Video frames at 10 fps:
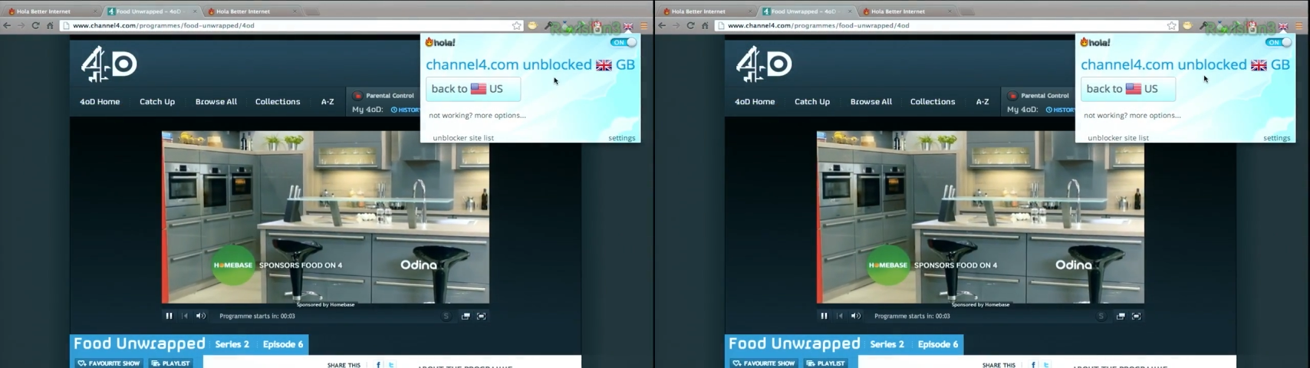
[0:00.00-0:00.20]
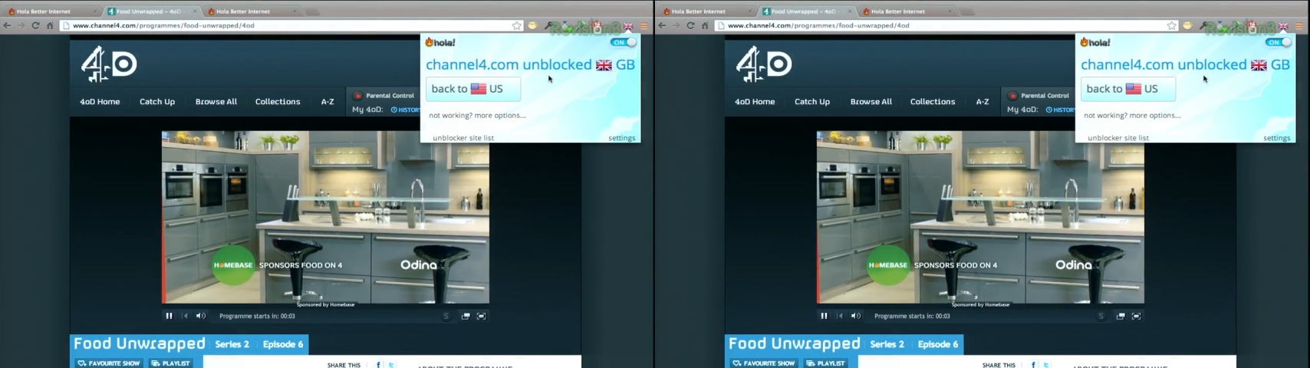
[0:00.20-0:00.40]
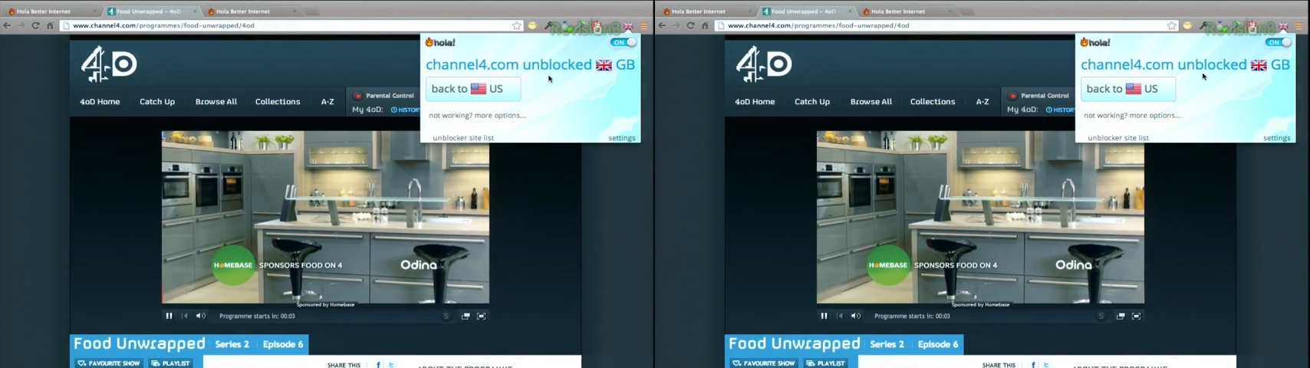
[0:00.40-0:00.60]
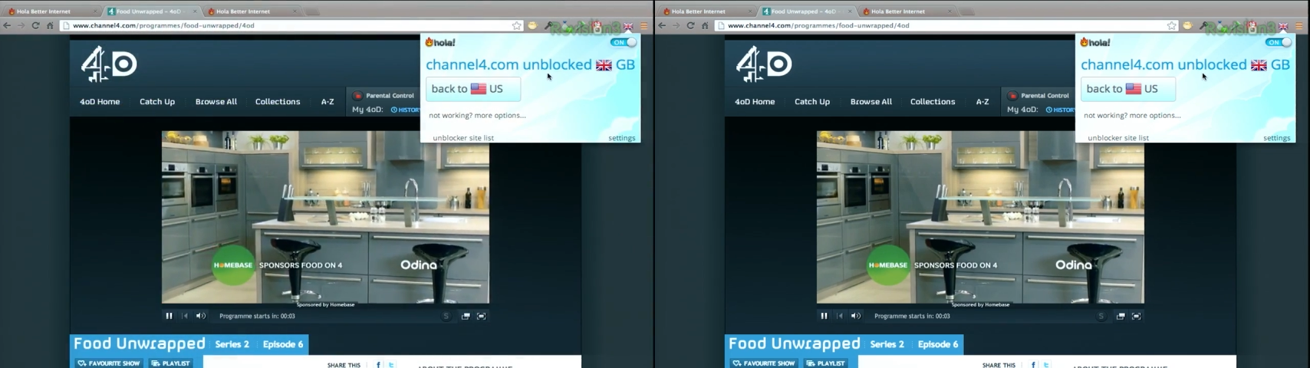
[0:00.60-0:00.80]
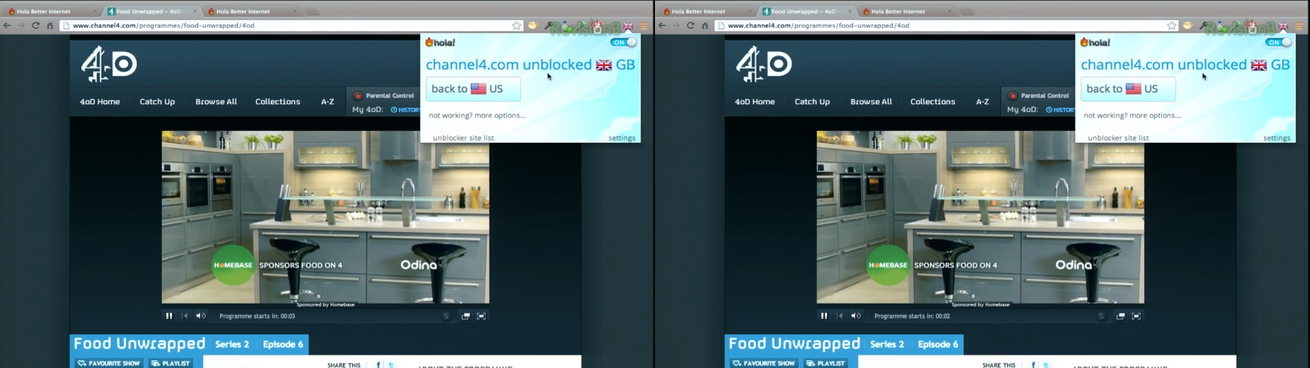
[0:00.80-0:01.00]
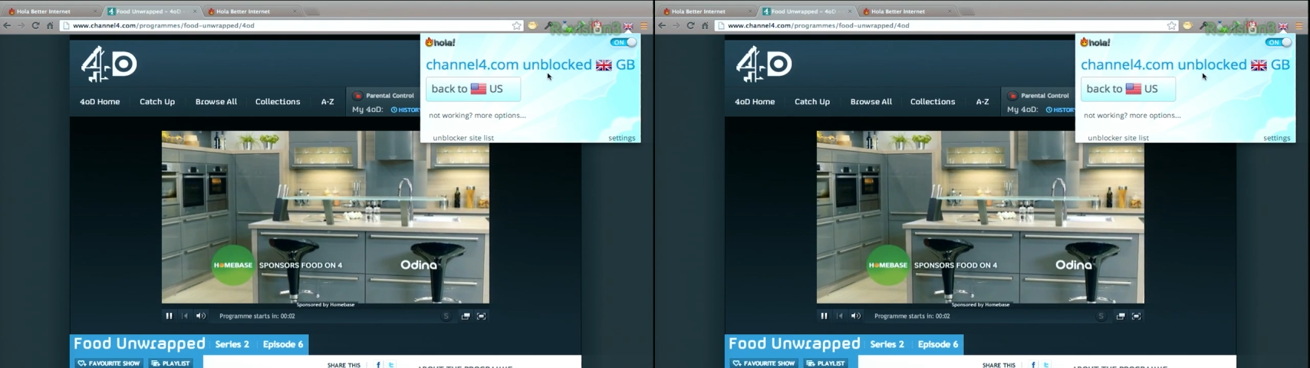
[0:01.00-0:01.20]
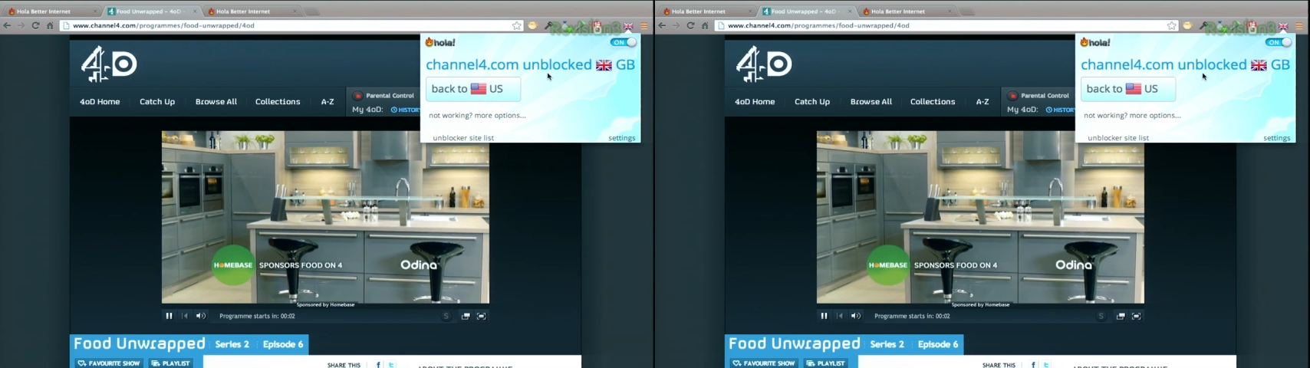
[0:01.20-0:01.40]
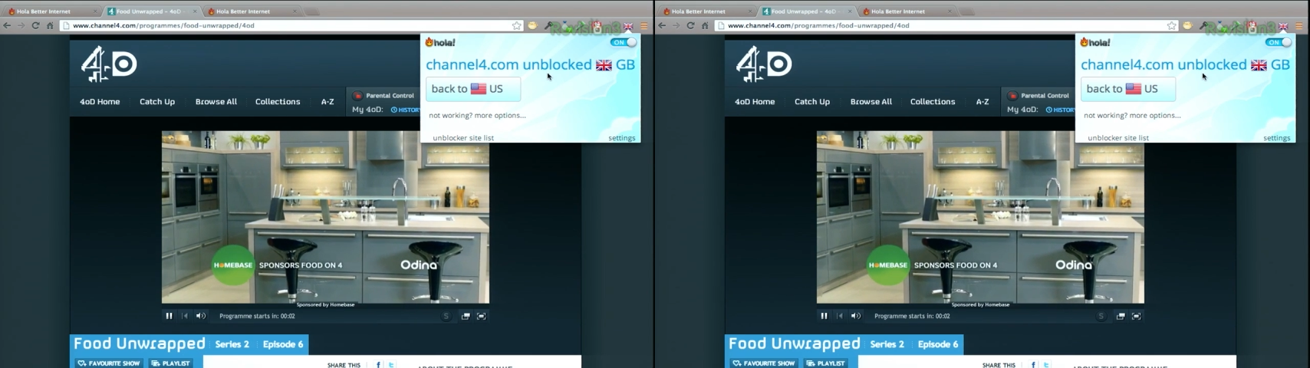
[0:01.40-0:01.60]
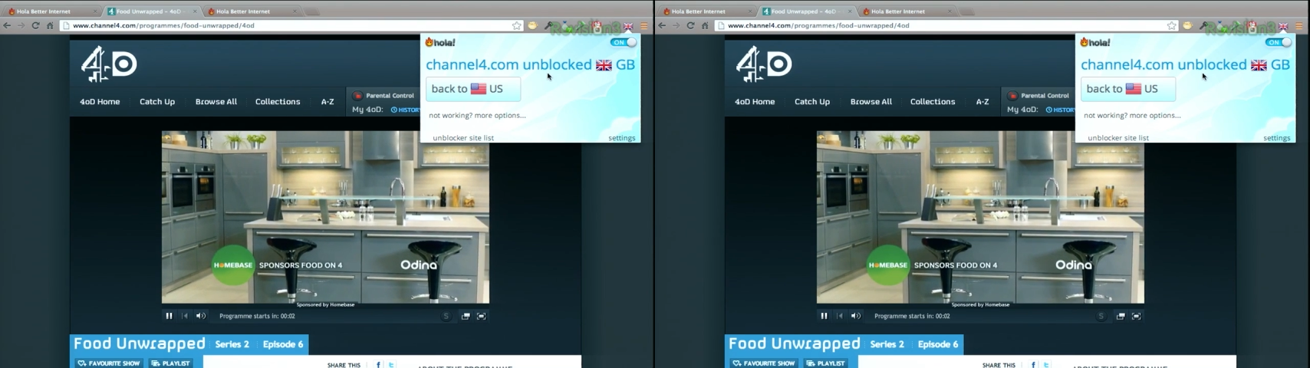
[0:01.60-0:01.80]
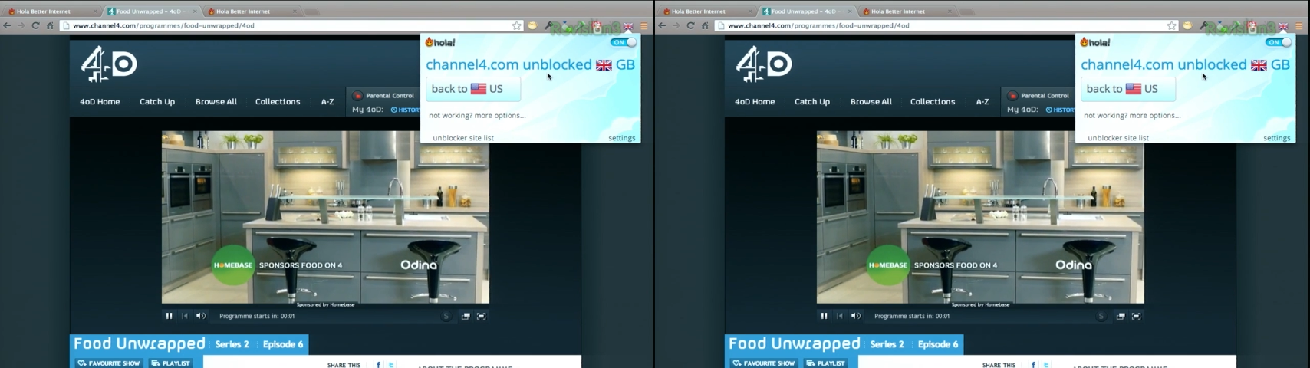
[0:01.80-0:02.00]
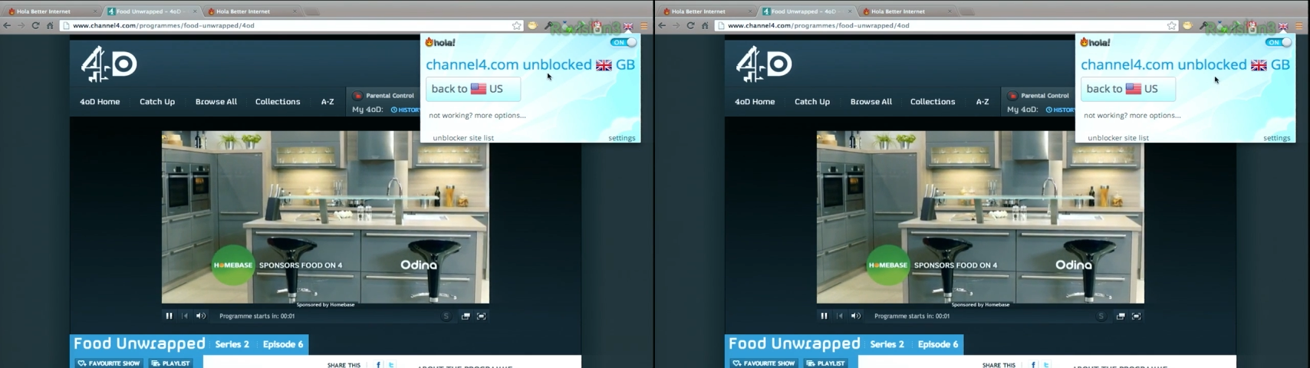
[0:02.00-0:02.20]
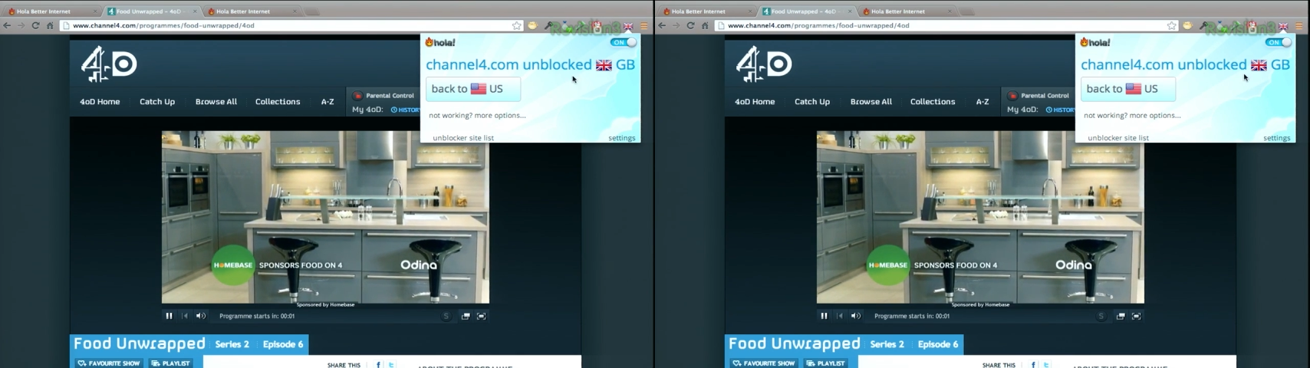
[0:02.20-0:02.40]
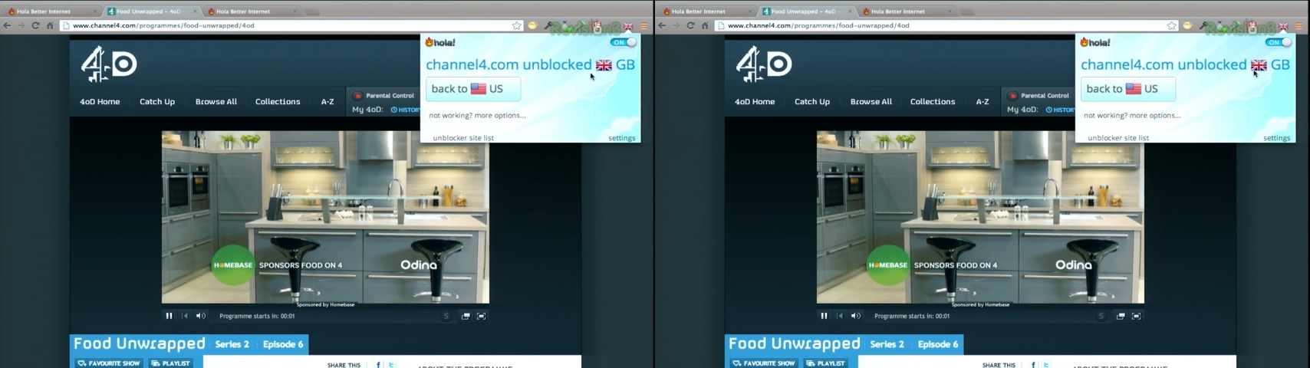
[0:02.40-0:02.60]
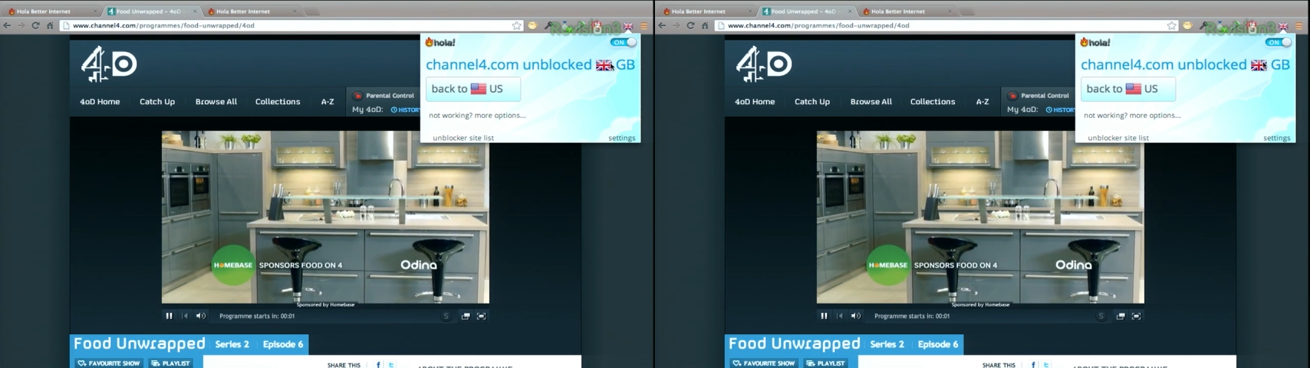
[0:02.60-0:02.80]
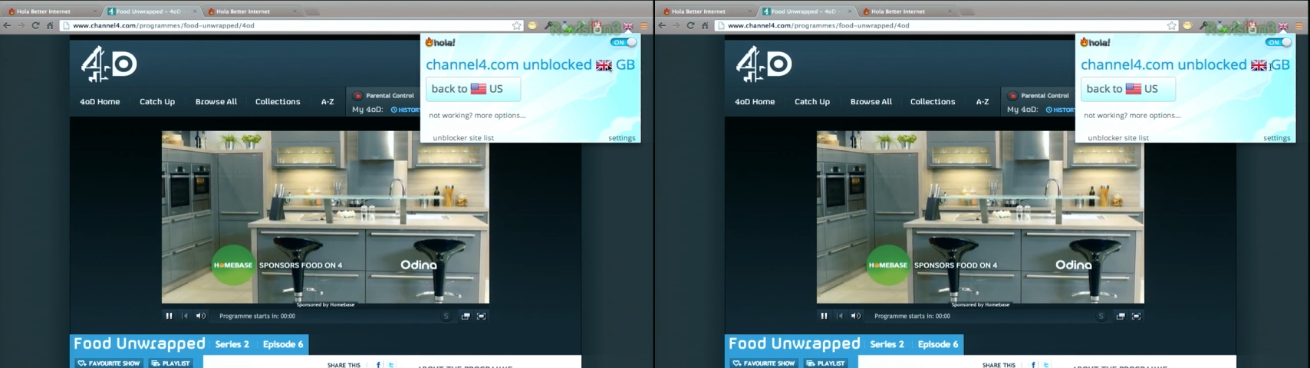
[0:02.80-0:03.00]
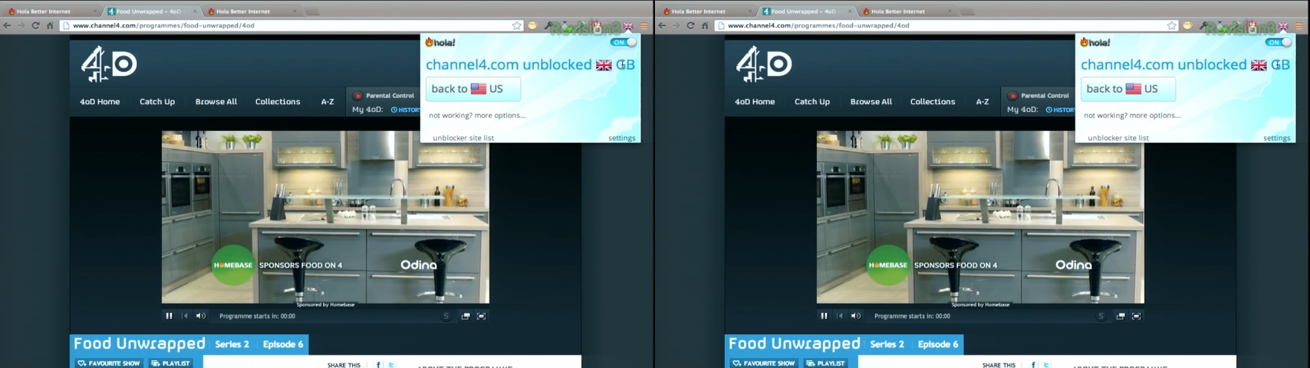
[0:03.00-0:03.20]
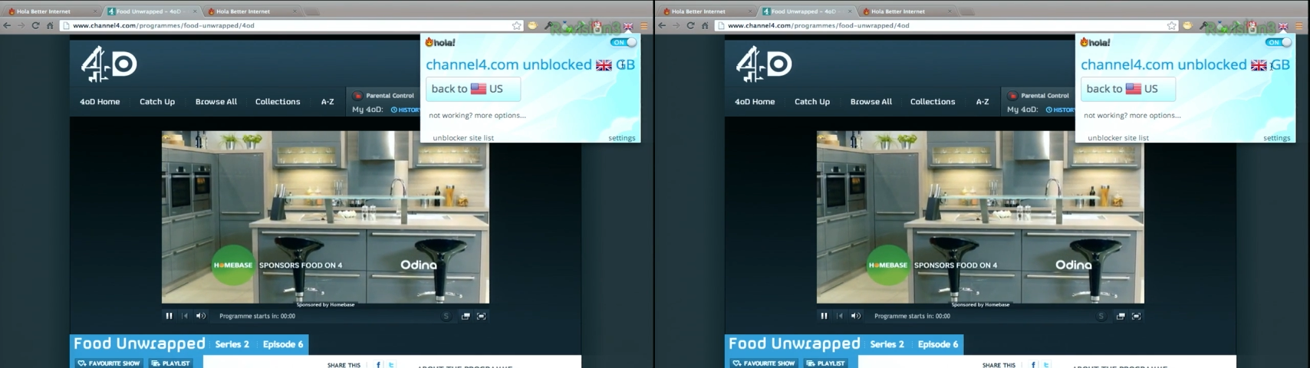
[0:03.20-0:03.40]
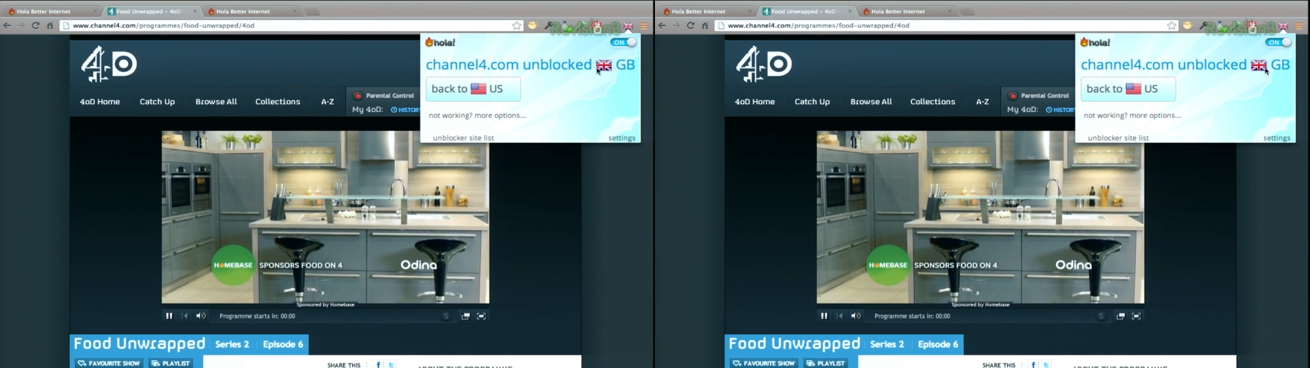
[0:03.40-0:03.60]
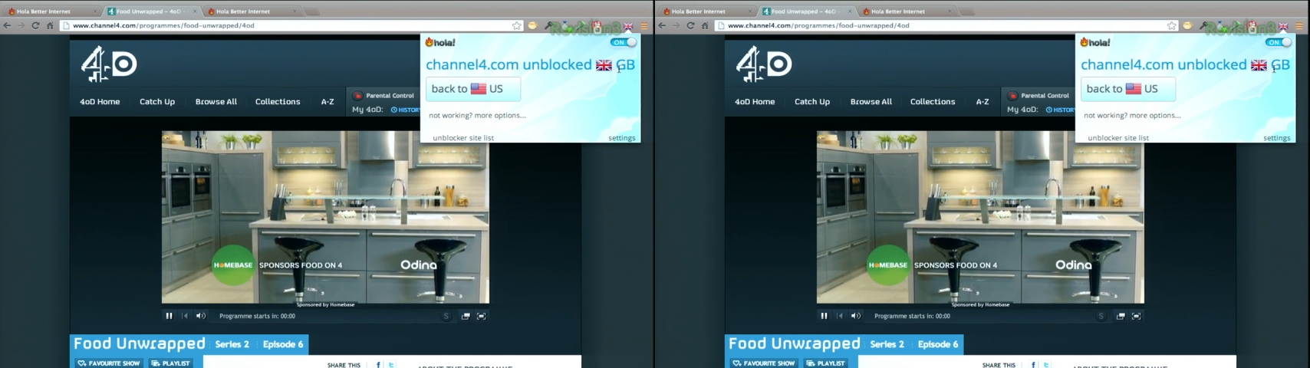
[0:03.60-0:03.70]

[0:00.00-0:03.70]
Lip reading: (no speaker visible)